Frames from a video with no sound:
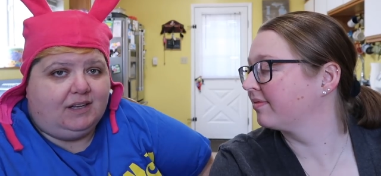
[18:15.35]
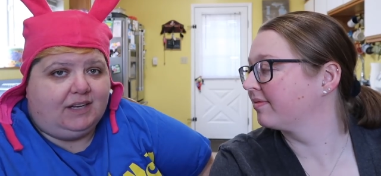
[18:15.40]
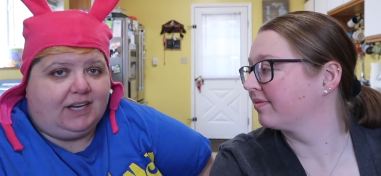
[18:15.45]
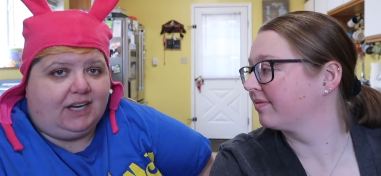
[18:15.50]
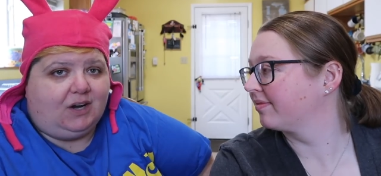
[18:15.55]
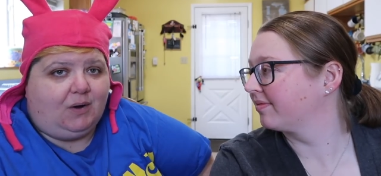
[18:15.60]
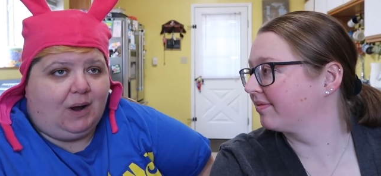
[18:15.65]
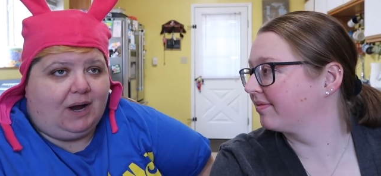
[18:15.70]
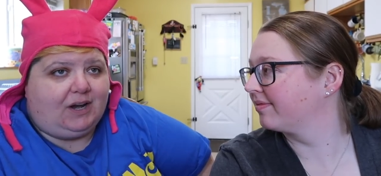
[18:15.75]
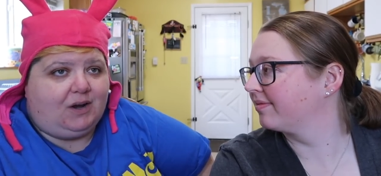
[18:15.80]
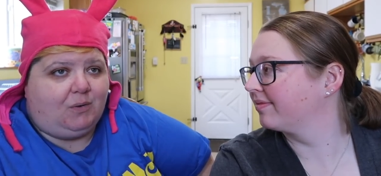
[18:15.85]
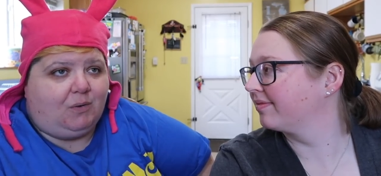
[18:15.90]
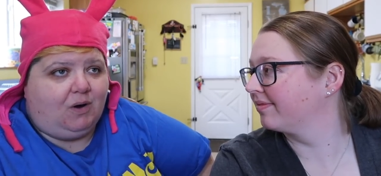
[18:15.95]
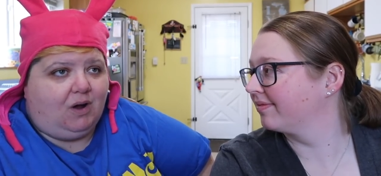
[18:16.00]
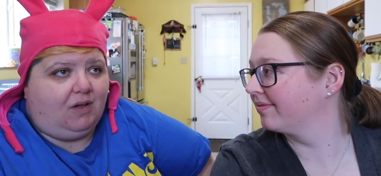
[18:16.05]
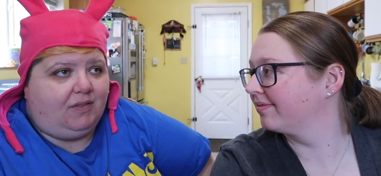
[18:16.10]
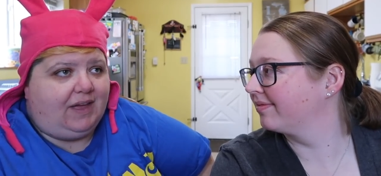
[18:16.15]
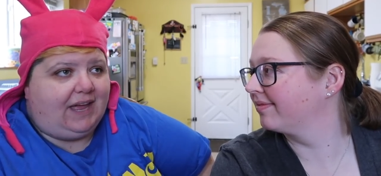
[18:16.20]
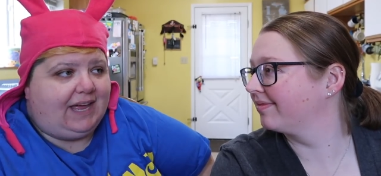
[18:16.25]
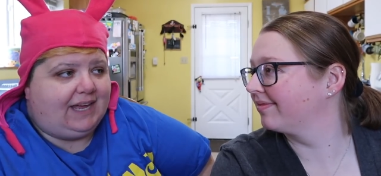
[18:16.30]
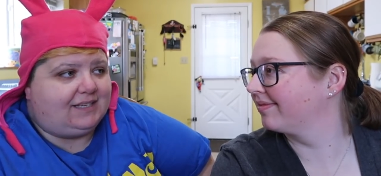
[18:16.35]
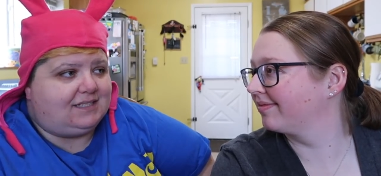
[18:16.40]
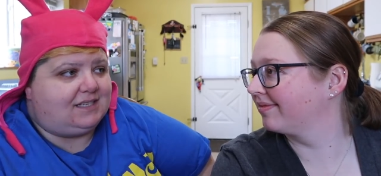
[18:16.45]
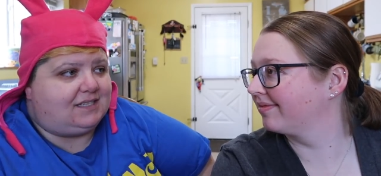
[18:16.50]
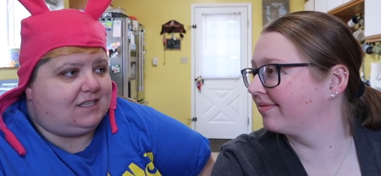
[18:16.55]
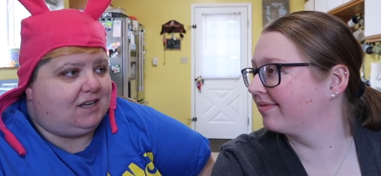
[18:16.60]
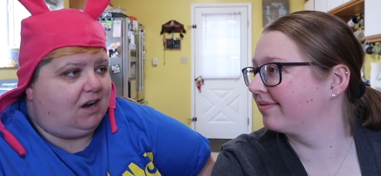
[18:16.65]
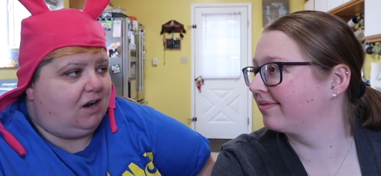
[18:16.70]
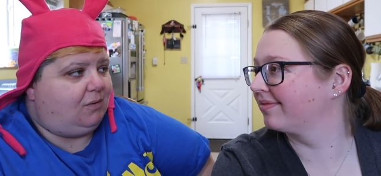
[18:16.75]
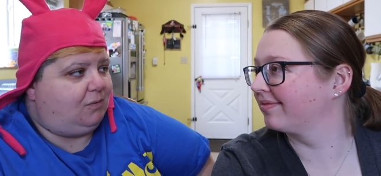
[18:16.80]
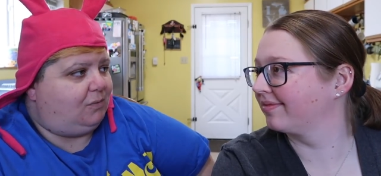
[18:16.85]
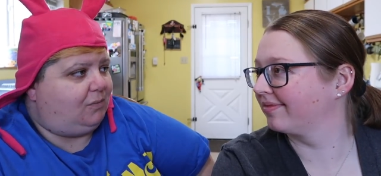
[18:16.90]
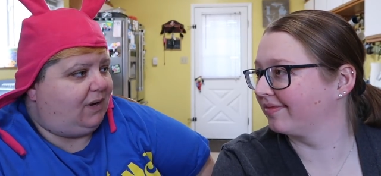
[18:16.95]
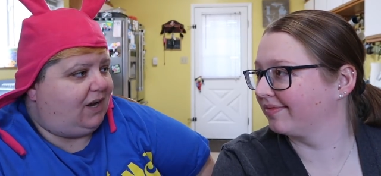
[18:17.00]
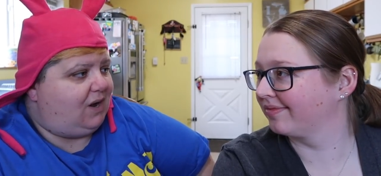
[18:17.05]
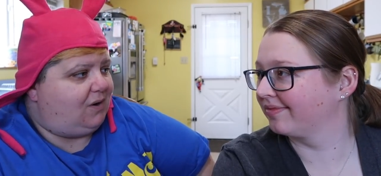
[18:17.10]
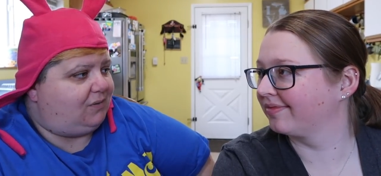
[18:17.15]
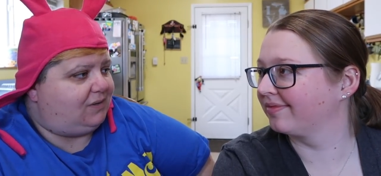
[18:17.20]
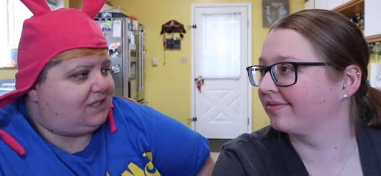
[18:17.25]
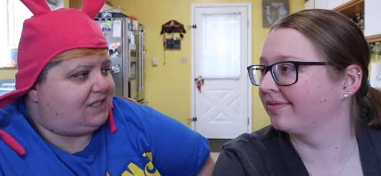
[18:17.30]
Speaker 1: You know, I know where all the exits are when we
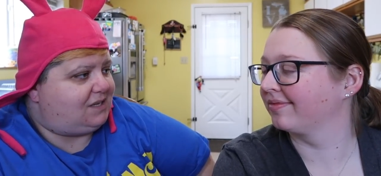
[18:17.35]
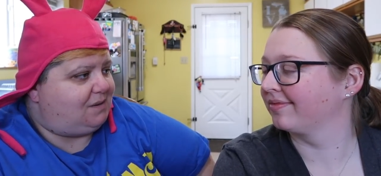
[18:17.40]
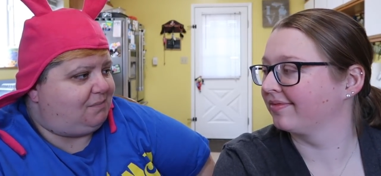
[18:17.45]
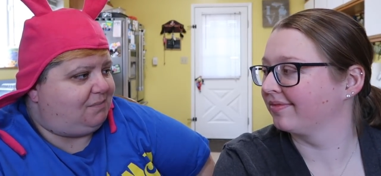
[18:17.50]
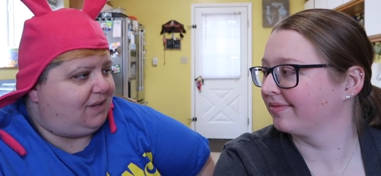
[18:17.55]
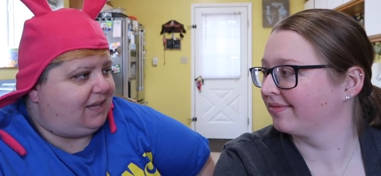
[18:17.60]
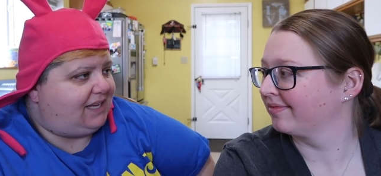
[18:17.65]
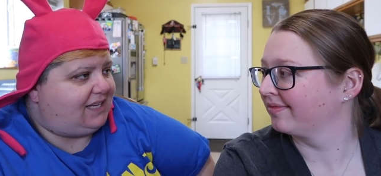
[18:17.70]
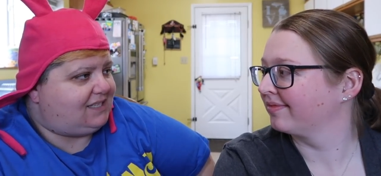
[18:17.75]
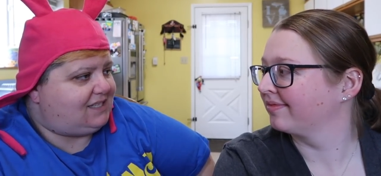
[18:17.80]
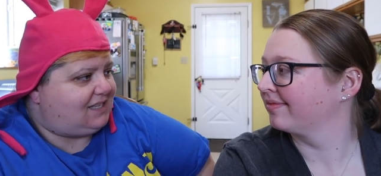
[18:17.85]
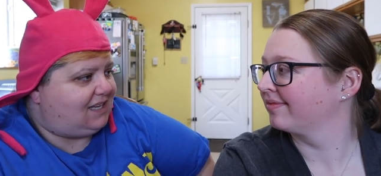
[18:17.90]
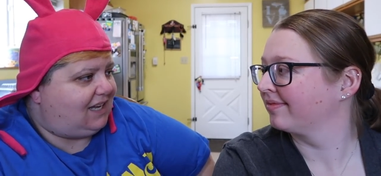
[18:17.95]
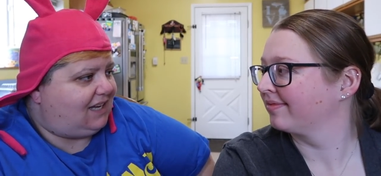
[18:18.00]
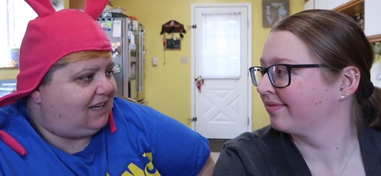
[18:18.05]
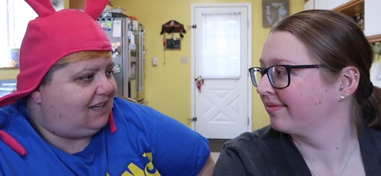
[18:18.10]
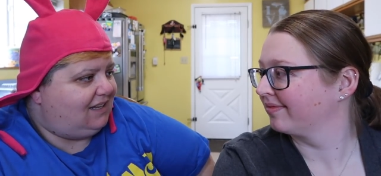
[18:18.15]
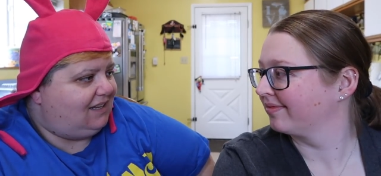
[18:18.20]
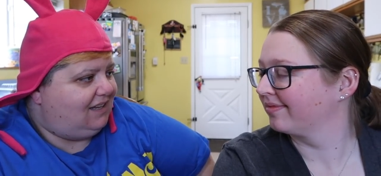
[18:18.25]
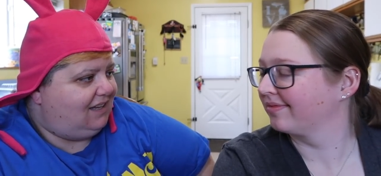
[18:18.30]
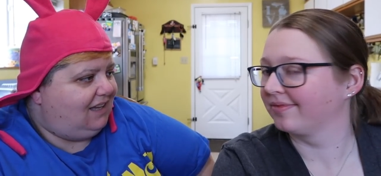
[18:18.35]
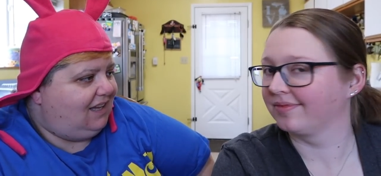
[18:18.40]
go into someplace like,